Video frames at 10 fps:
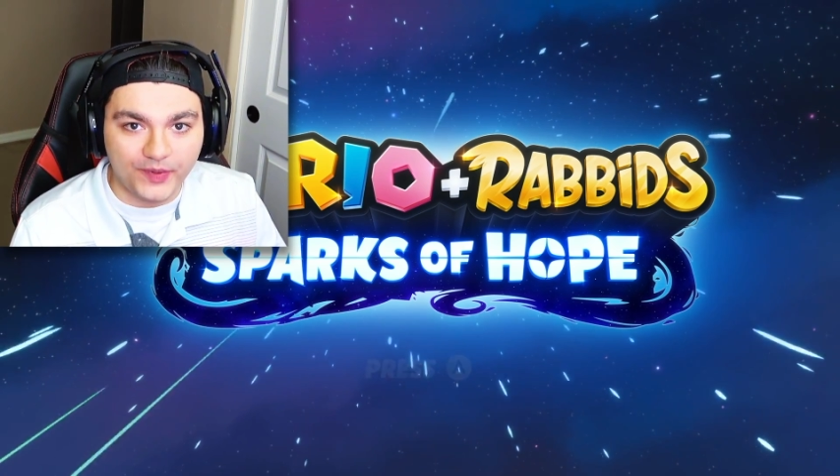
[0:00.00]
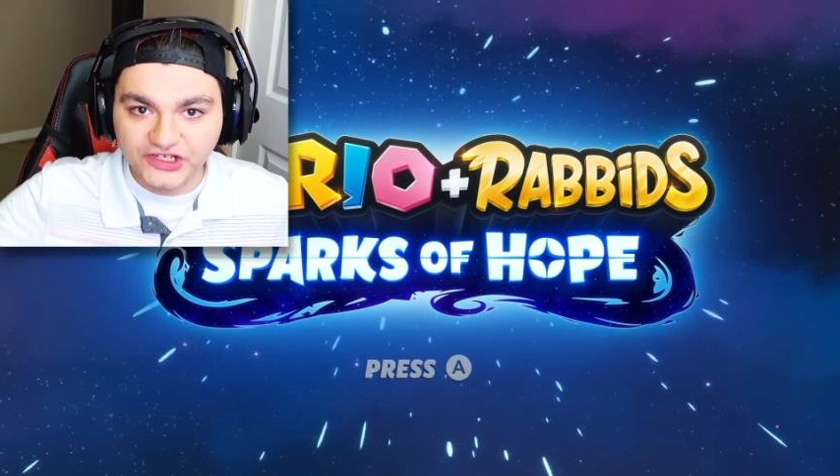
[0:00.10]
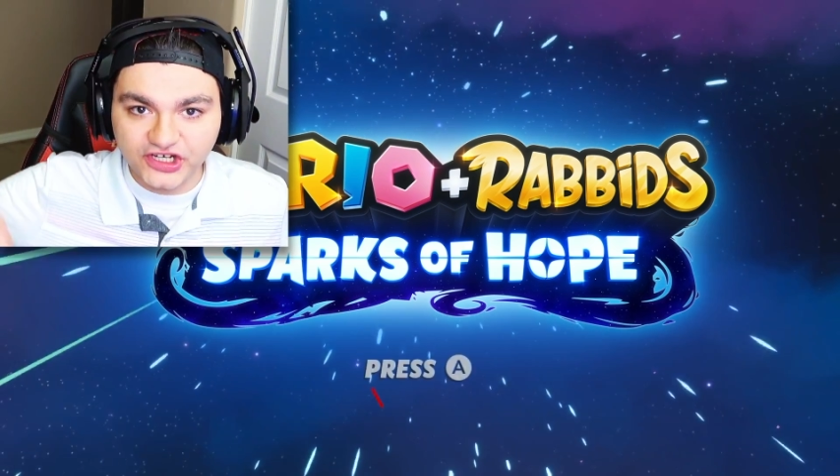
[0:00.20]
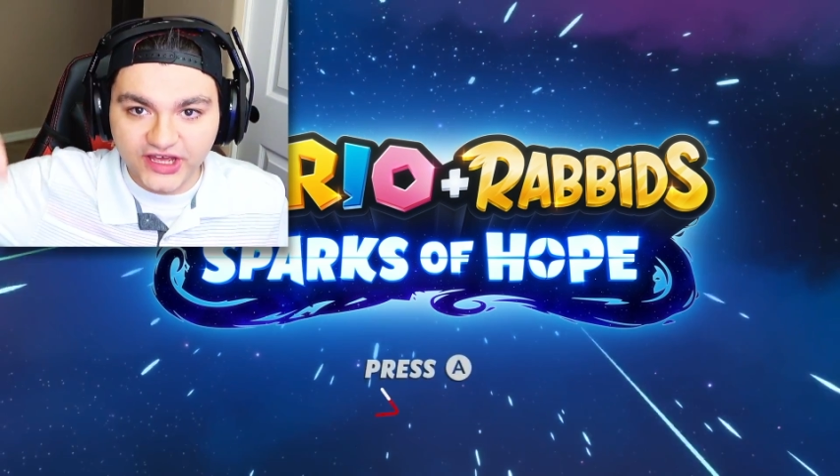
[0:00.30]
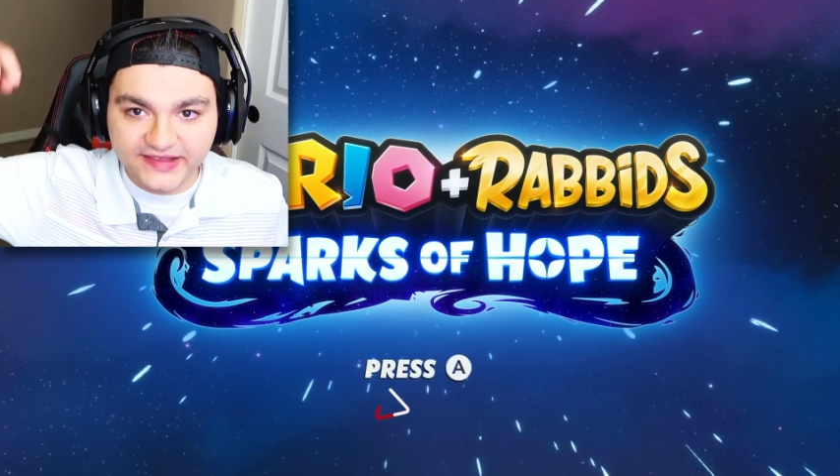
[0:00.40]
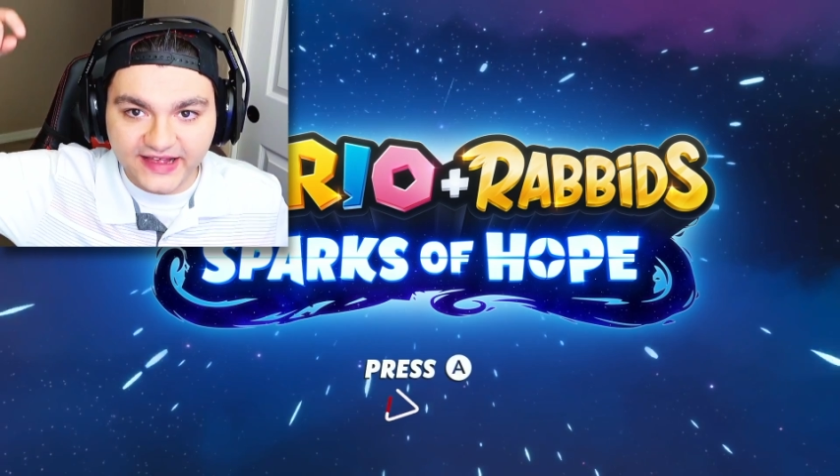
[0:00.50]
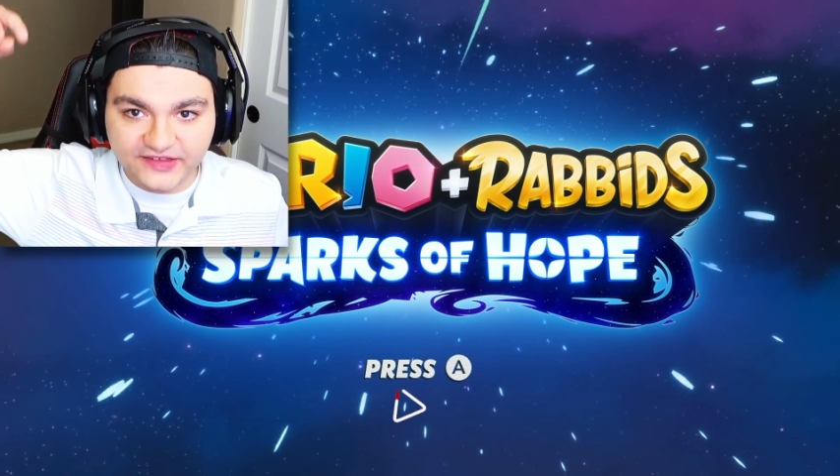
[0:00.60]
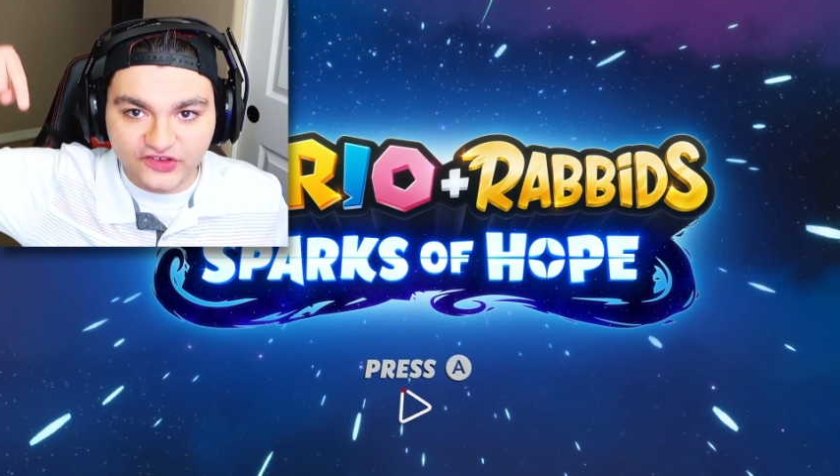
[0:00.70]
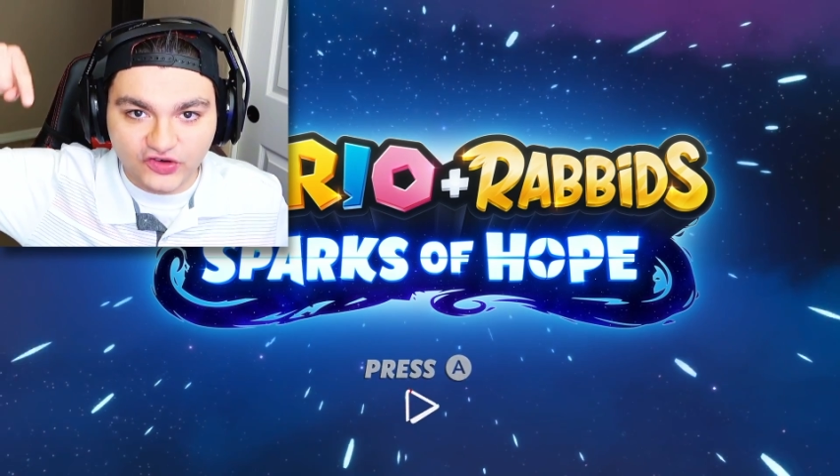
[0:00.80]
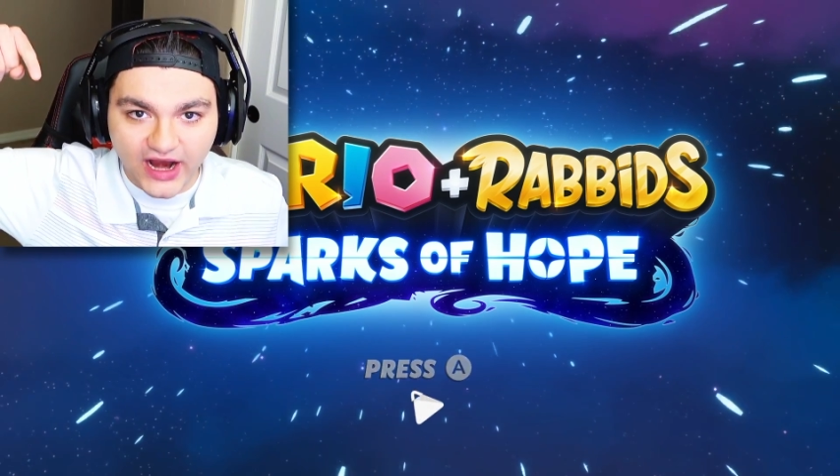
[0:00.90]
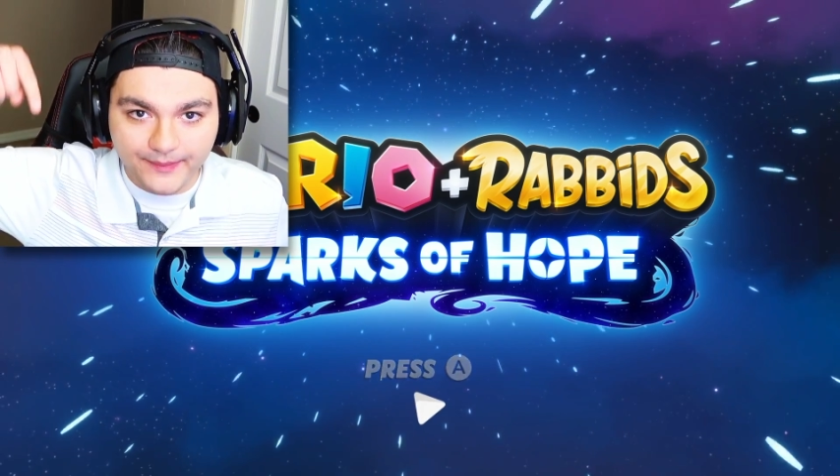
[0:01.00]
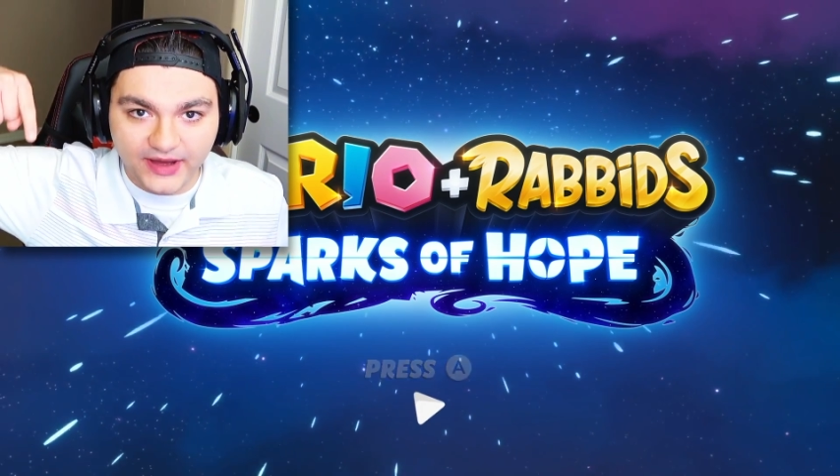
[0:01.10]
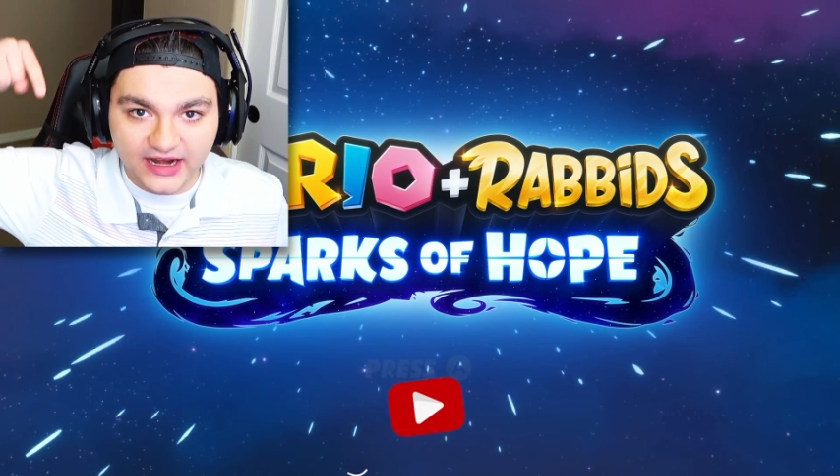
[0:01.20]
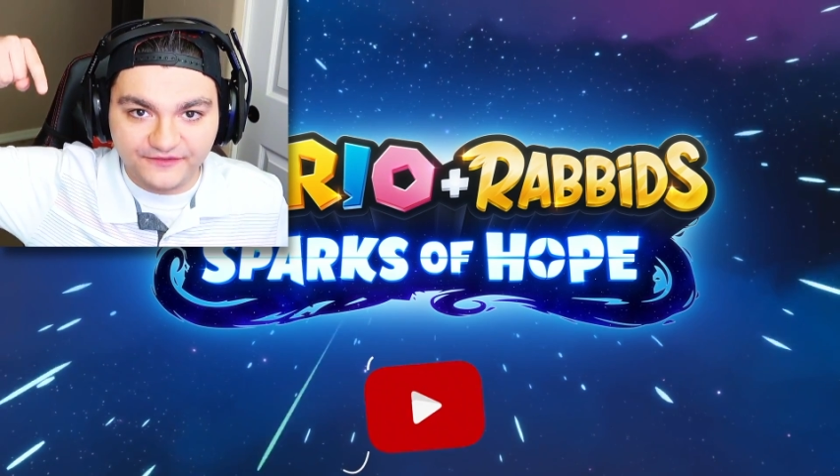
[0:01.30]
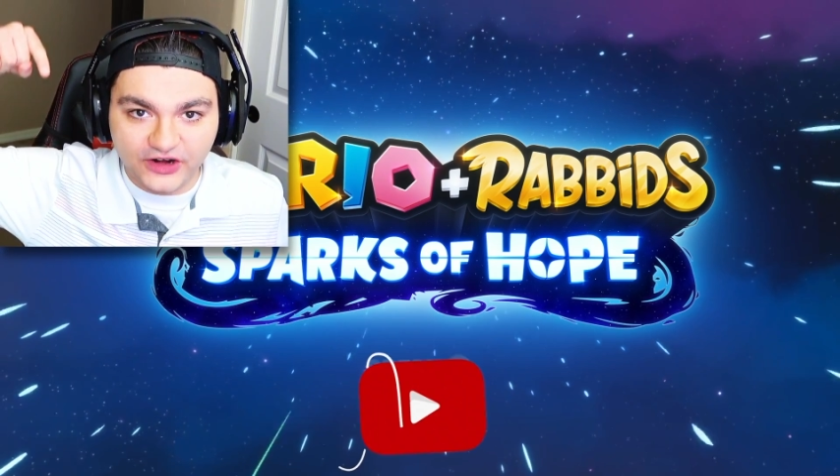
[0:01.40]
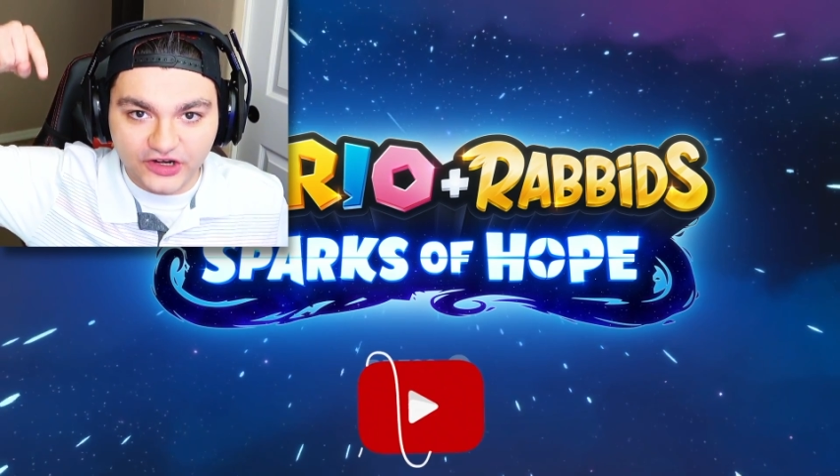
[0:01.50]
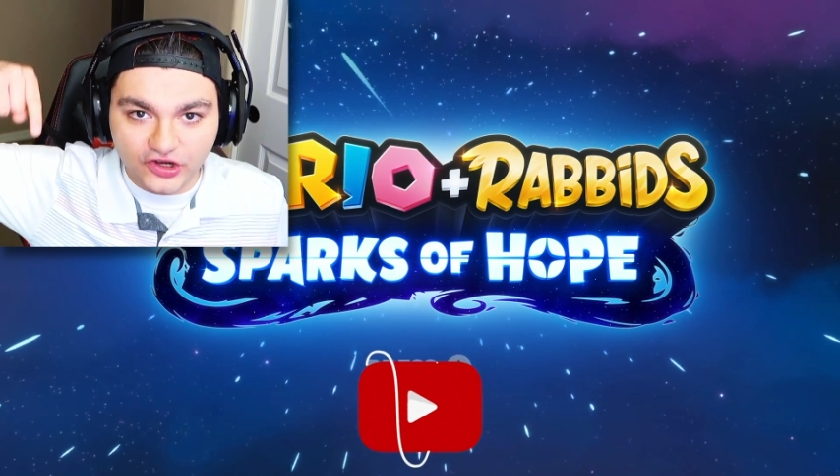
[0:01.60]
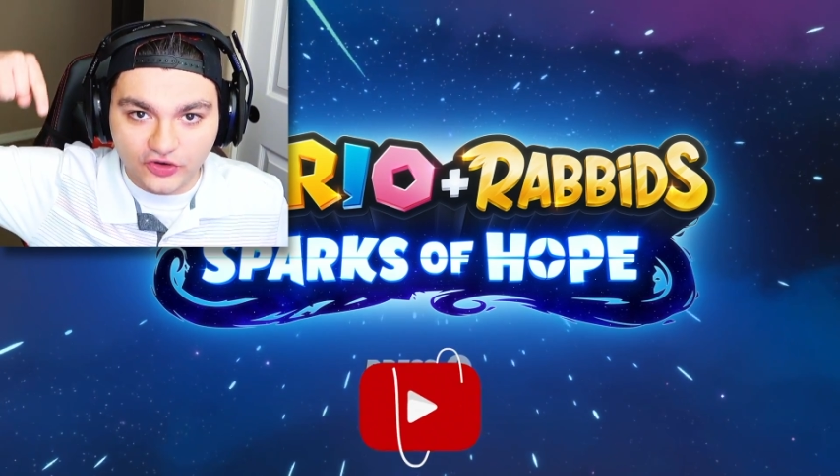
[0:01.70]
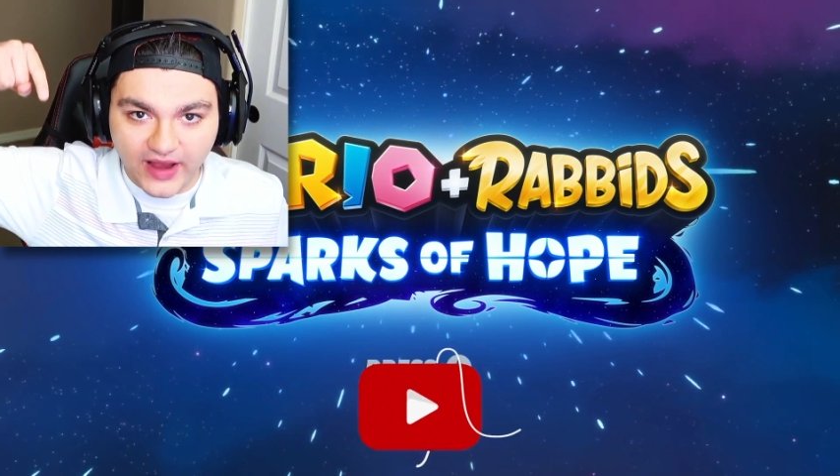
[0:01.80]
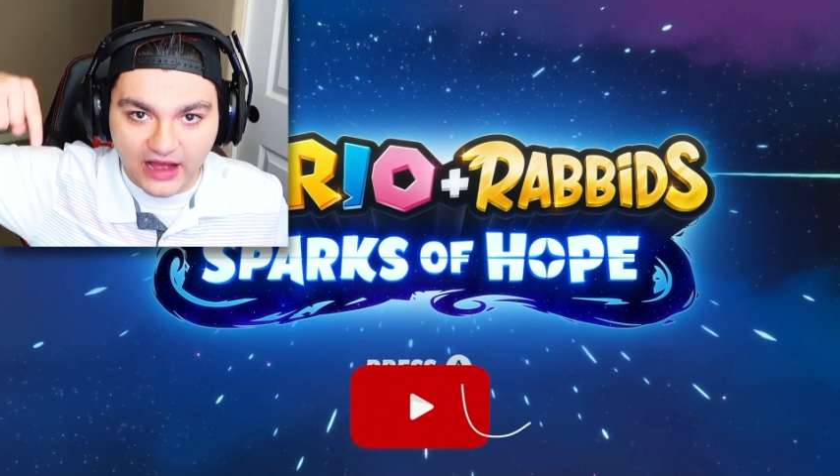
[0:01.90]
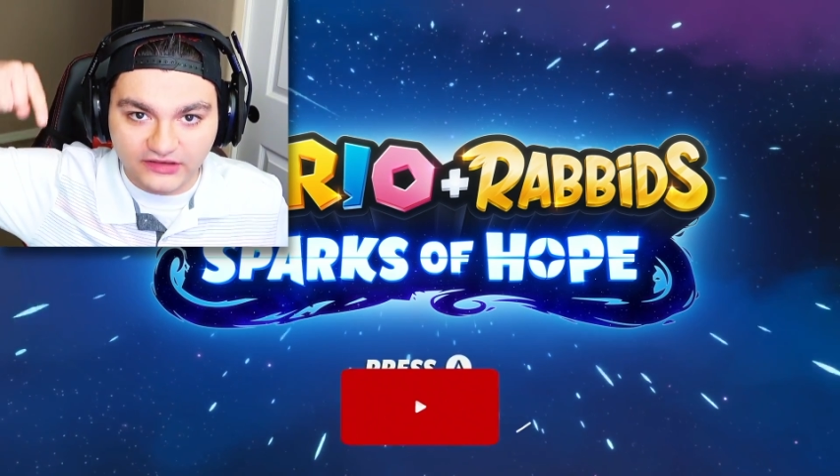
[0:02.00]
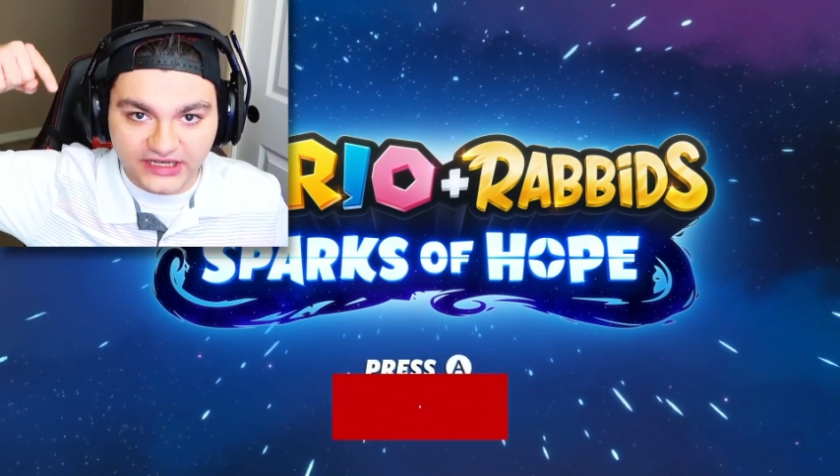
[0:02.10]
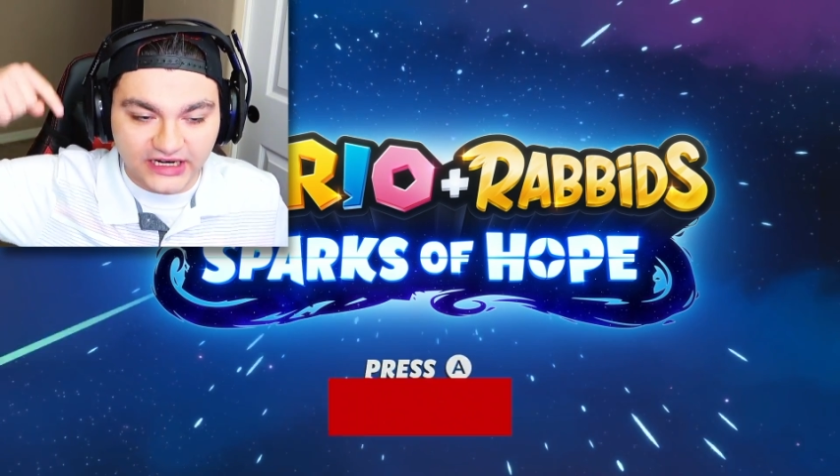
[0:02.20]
Make sure you hit that subscribe button if you're new around